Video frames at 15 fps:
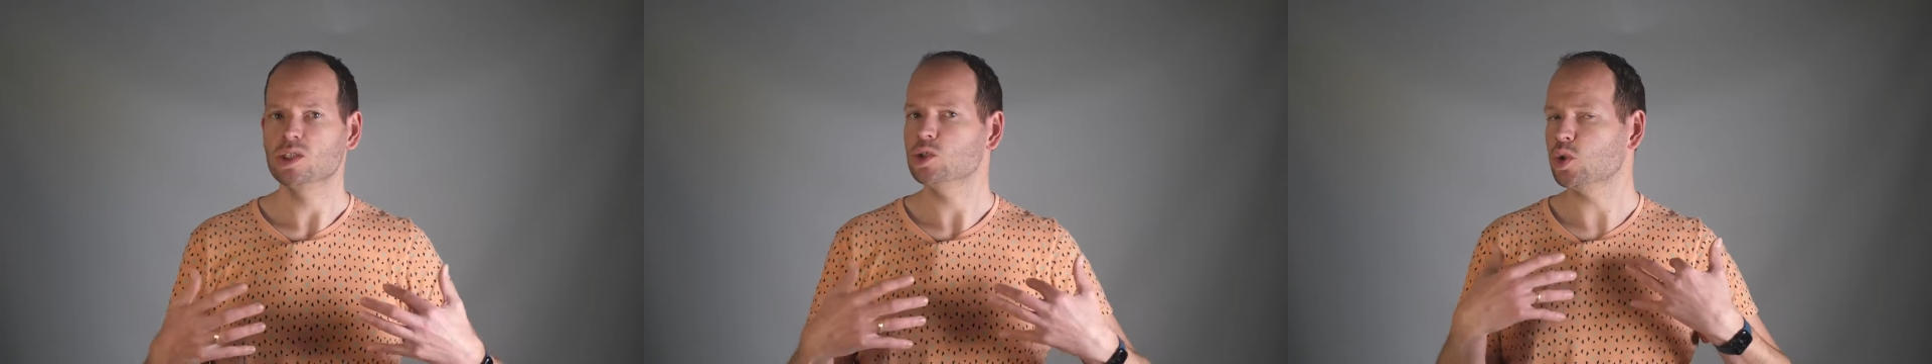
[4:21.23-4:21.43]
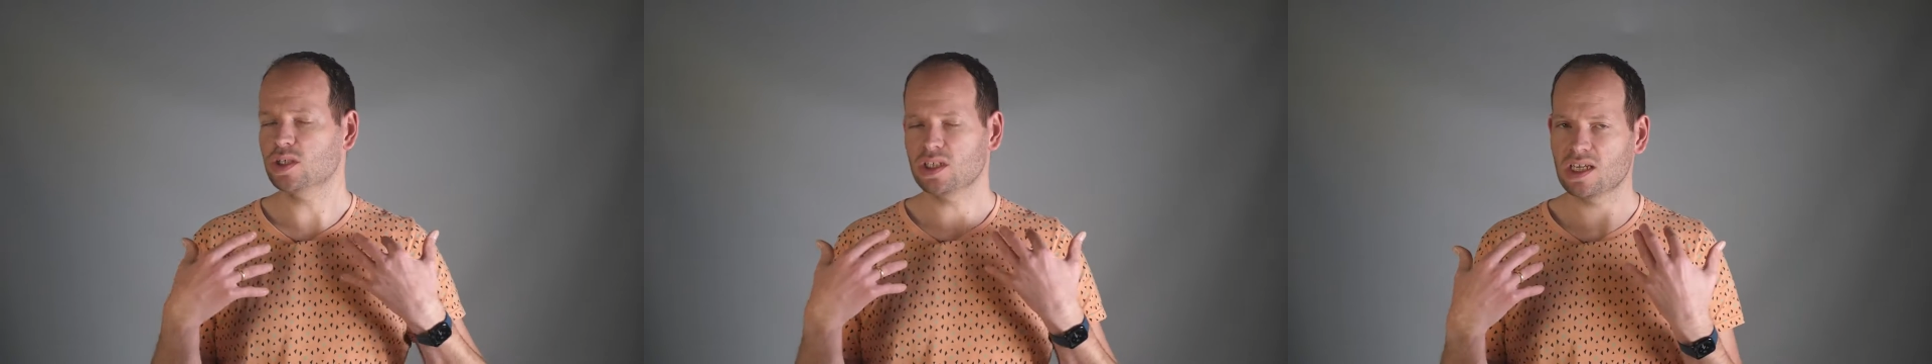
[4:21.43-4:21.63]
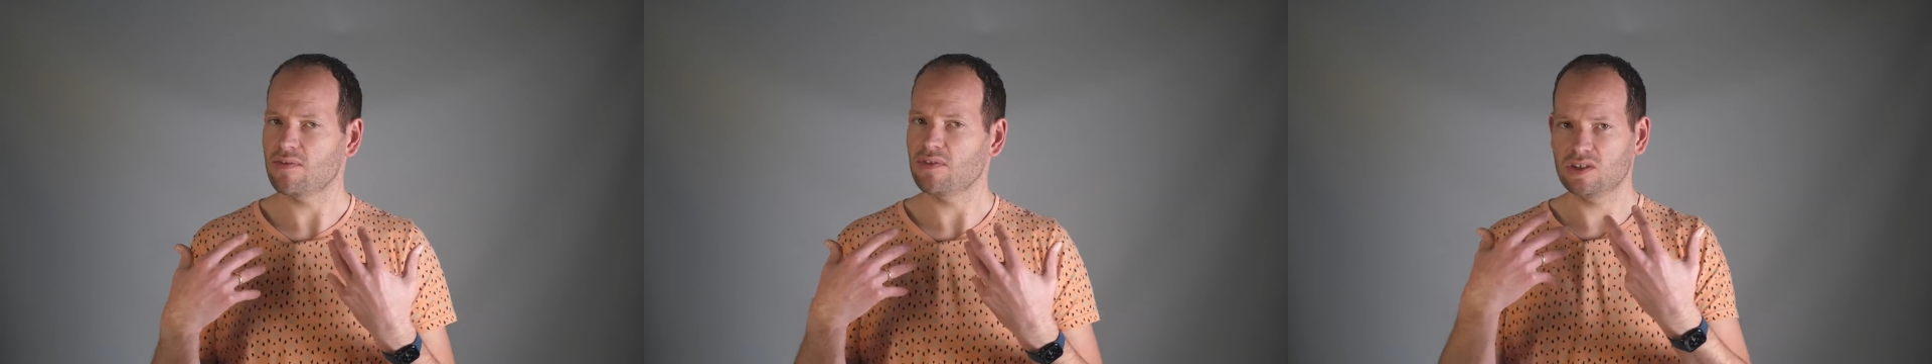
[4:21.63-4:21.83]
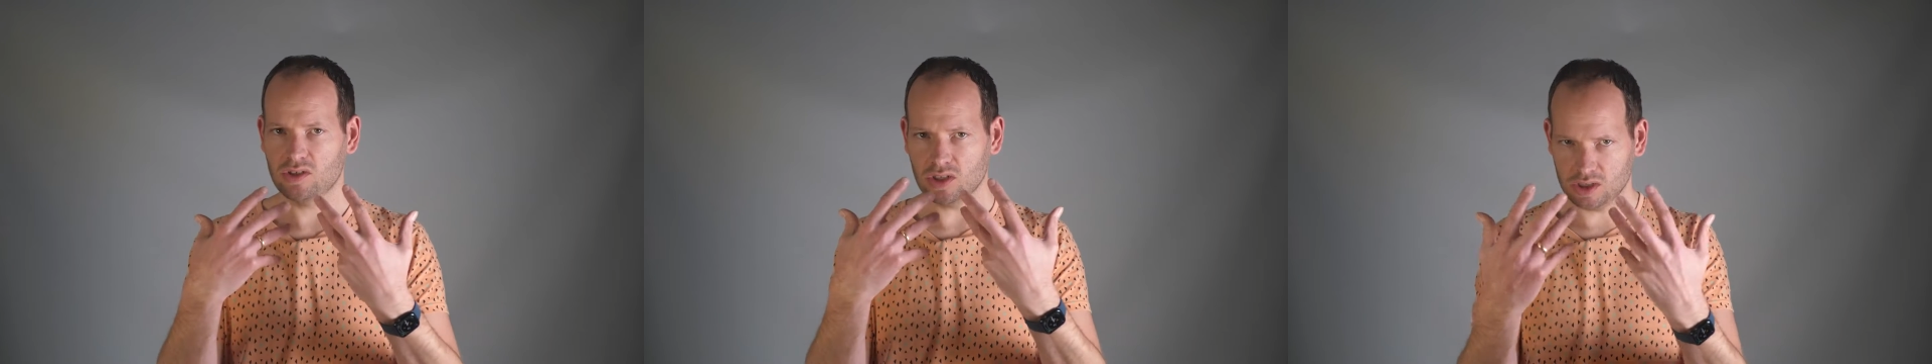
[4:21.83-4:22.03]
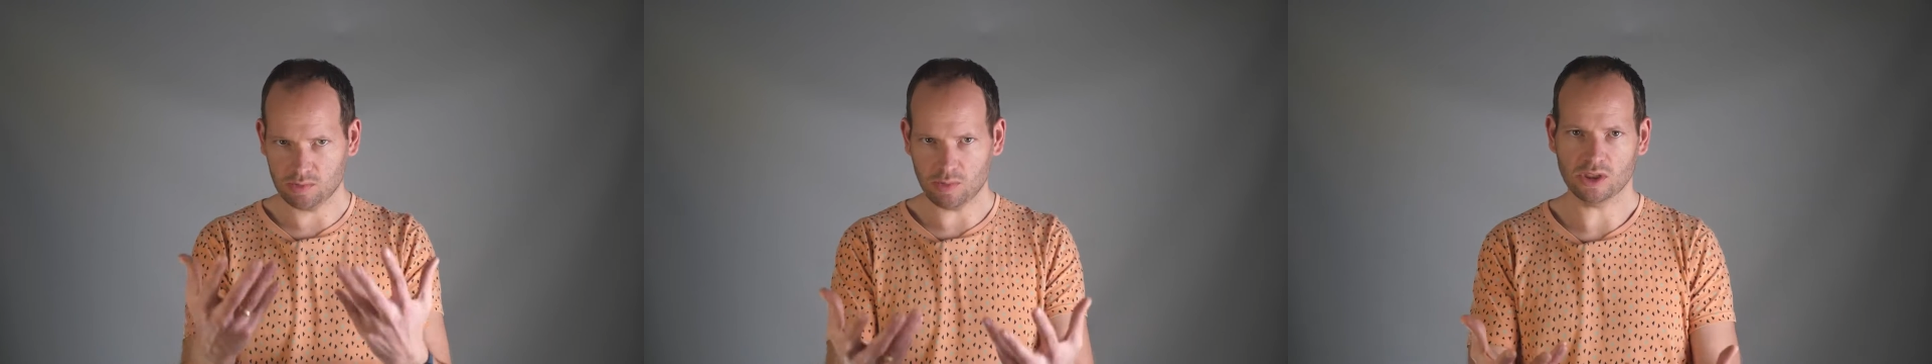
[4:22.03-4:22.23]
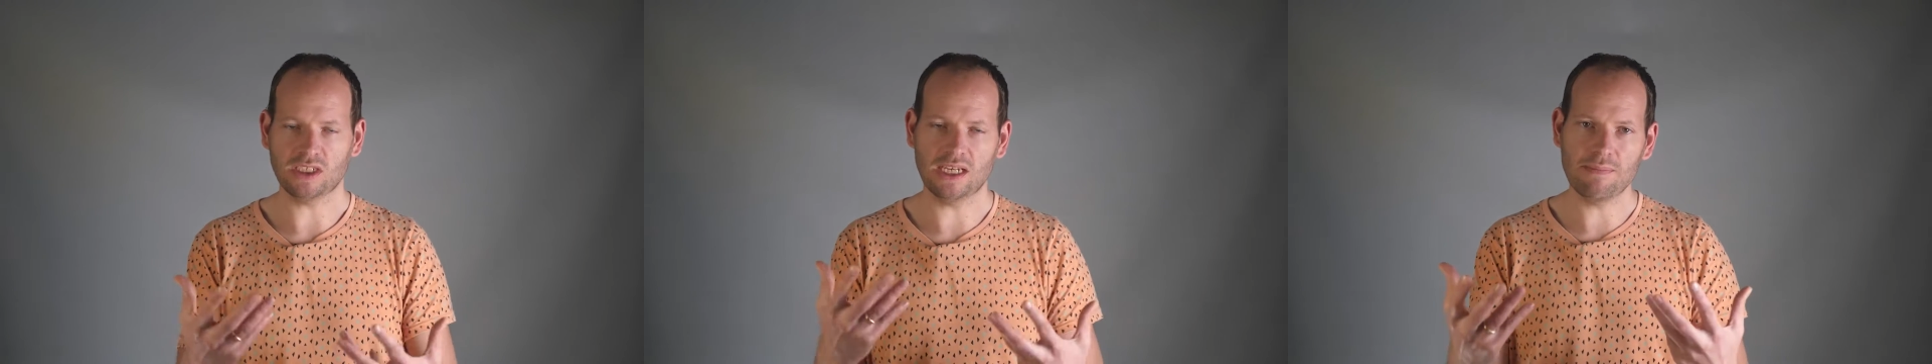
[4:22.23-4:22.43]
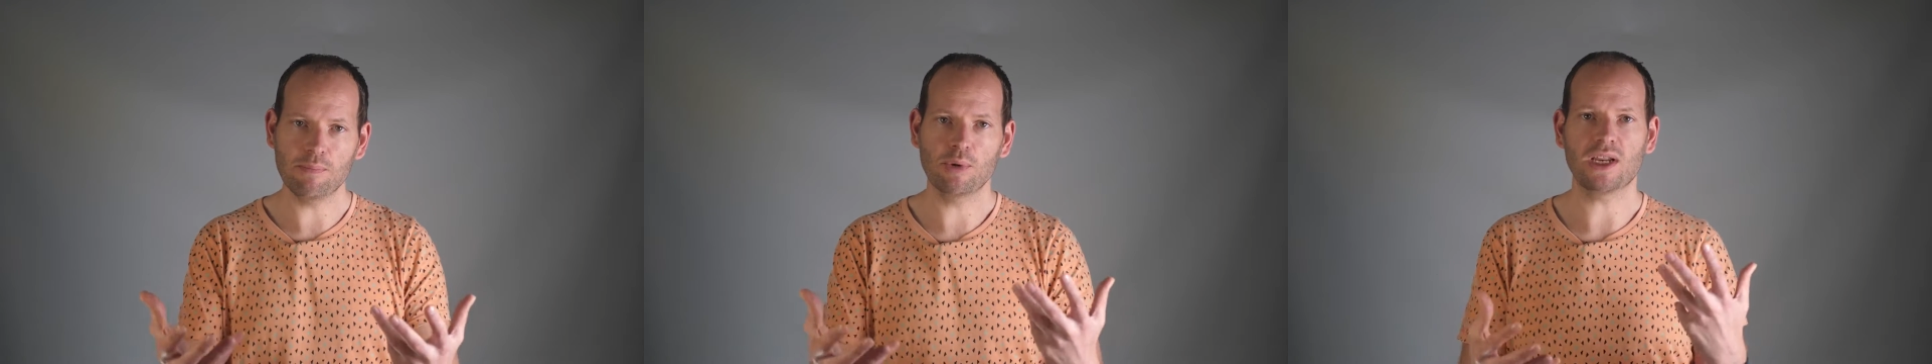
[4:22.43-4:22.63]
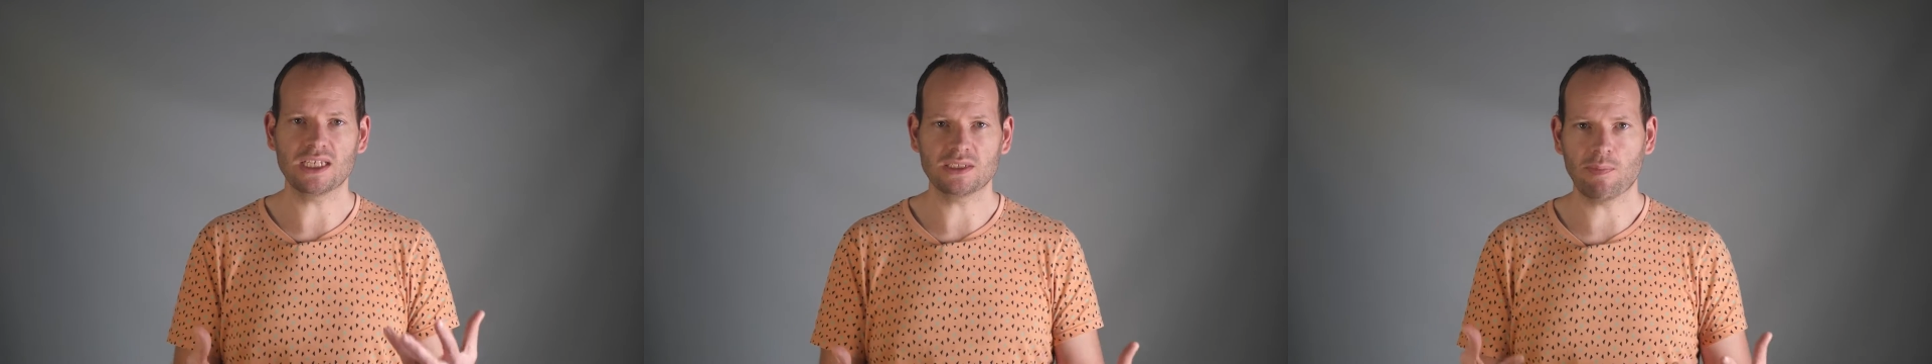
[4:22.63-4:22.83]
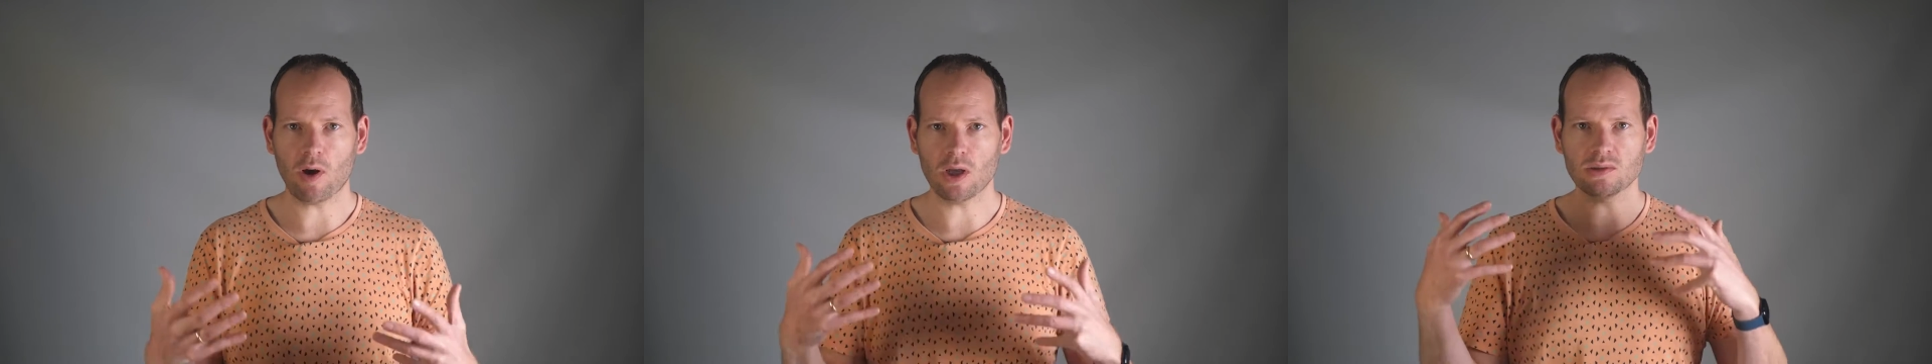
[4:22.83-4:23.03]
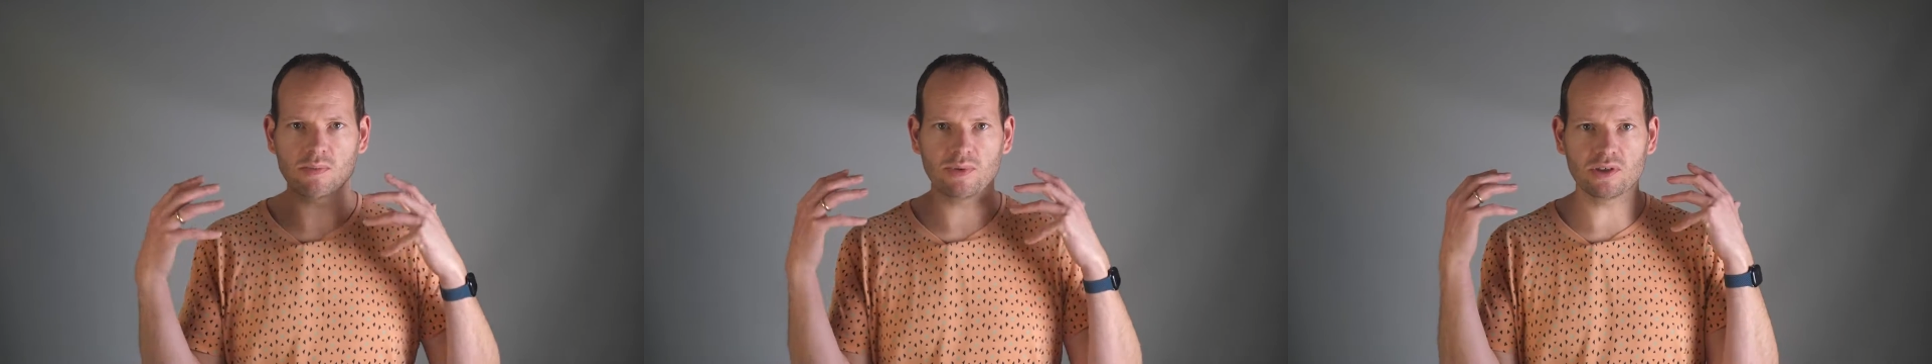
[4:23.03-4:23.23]
trying to give it as much input as
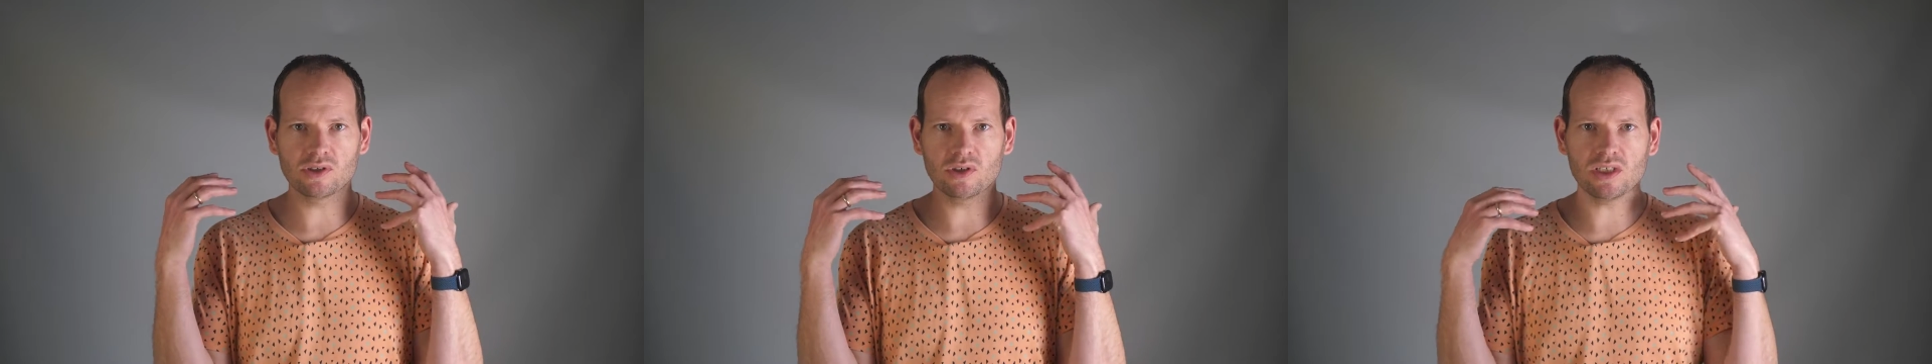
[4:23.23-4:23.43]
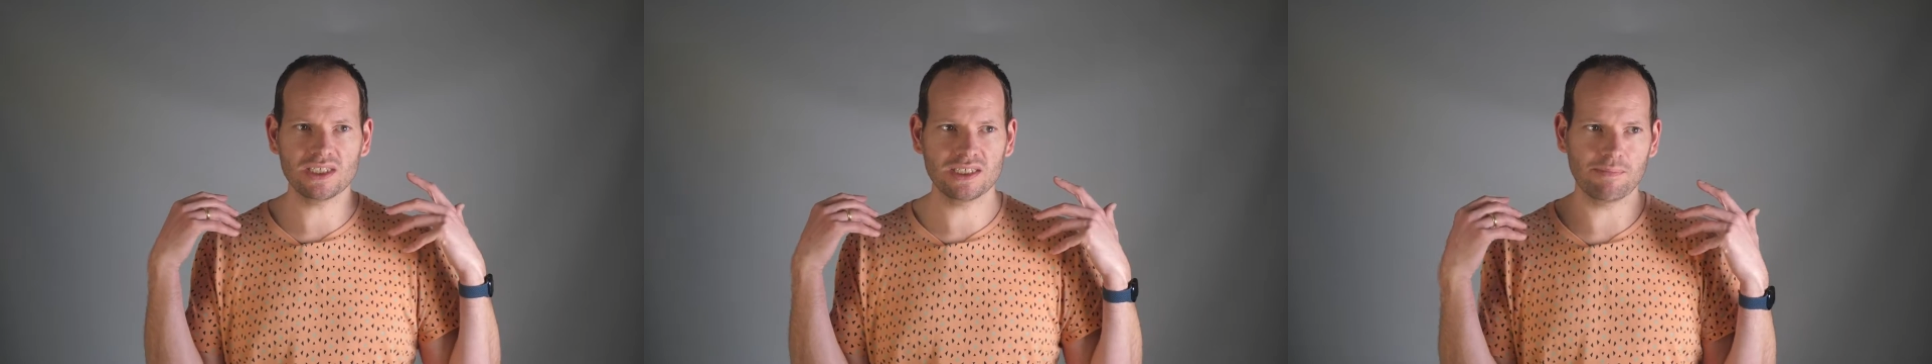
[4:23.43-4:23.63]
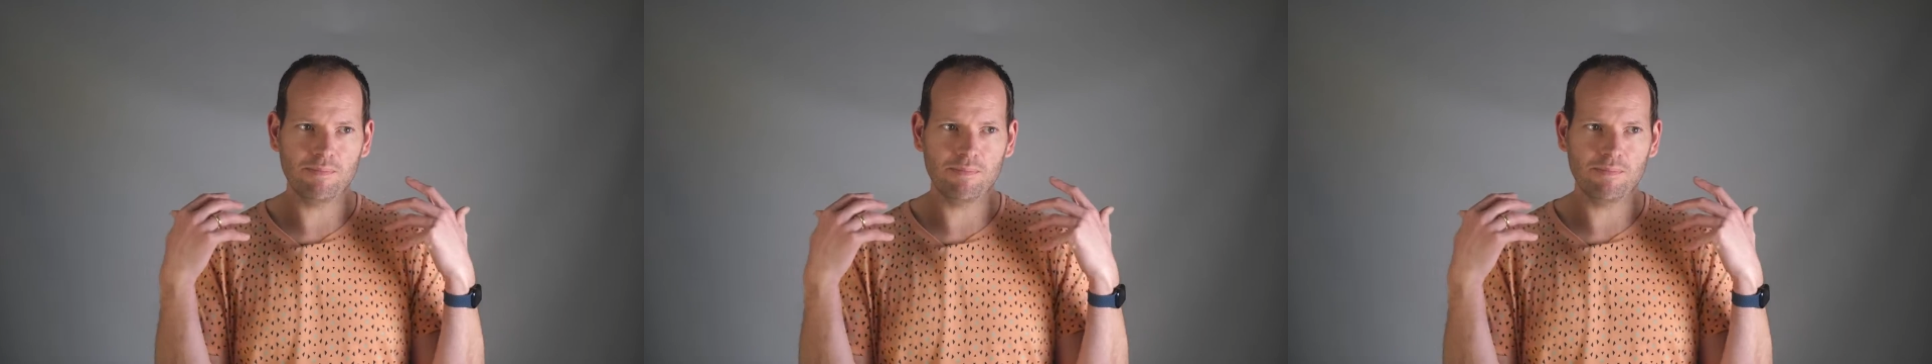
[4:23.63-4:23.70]
possible, because usually the